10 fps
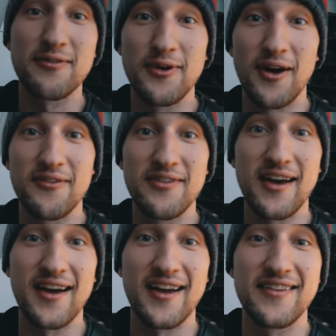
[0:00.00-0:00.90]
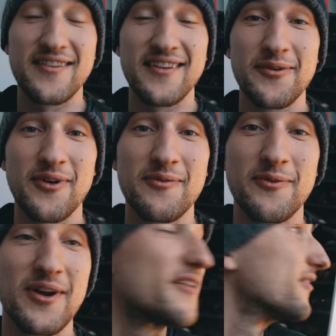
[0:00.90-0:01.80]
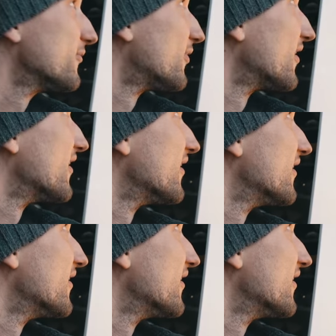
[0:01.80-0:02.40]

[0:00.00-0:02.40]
through all of that and seeing what what what